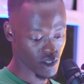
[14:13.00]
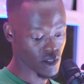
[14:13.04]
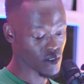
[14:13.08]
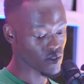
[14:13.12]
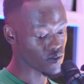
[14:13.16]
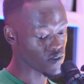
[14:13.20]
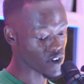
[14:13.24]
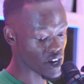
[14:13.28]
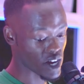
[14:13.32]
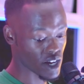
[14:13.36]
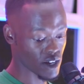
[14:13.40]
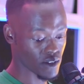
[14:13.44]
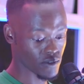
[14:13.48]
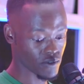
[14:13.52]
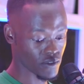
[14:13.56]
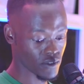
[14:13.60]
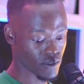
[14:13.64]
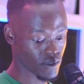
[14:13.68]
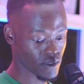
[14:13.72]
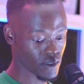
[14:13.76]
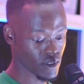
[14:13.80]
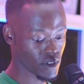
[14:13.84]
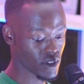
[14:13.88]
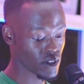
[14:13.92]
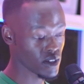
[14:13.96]
5,
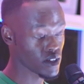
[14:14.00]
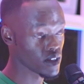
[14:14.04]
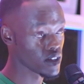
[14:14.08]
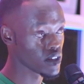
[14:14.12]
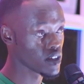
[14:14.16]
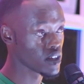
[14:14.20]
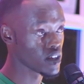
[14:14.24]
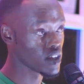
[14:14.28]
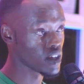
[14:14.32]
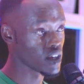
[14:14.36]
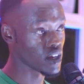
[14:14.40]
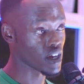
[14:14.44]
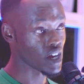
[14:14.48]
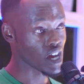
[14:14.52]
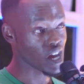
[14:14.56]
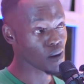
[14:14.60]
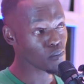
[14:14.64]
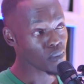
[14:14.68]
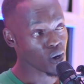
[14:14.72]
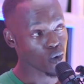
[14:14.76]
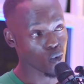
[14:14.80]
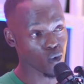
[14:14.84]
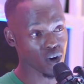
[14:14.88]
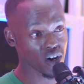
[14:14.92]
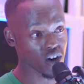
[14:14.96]

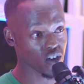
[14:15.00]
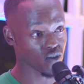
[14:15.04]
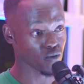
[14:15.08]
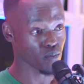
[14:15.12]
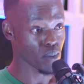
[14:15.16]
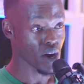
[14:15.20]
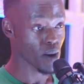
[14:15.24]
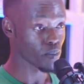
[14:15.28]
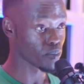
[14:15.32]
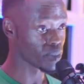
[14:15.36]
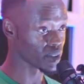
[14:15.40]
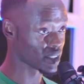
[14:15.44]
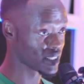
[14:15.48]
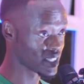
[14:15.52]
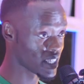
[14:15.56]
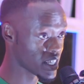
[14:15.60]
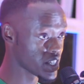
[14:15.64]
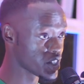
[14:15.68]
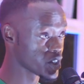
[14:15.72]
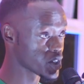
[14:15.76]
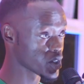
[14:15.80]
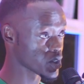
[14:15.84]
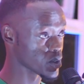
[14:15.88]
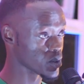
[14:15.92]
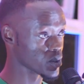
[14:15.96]
I'm aware of my
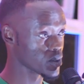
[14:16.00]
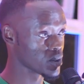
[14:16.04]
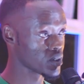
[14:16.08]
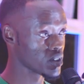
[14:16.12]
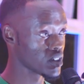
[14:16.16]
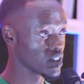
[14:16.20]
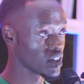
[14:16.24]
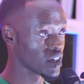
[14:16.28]
potential.